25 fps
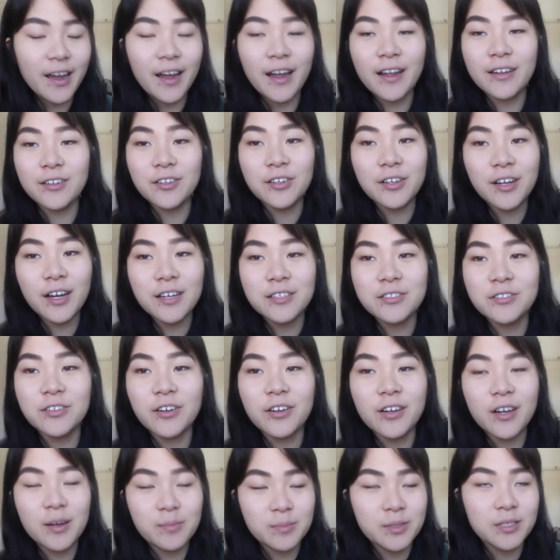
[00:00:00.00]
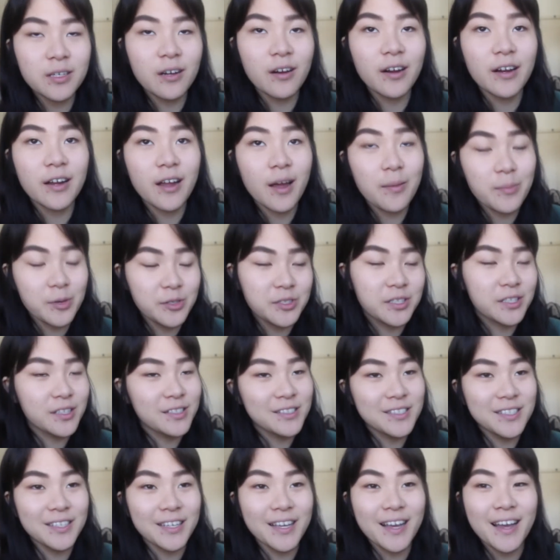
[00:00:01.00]
and you guys know, I'm sorry, I'm using
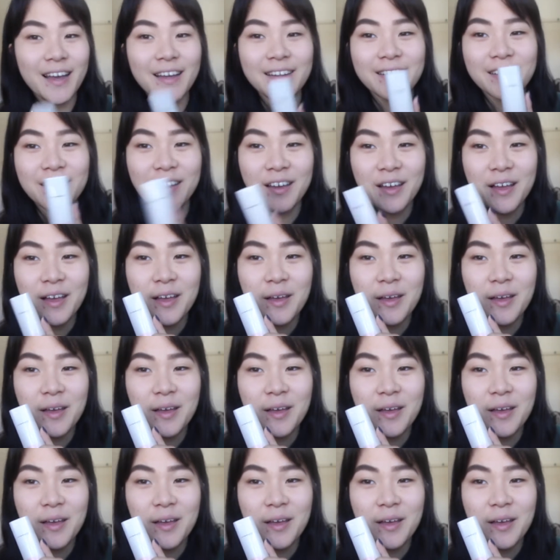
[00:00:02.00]
this again.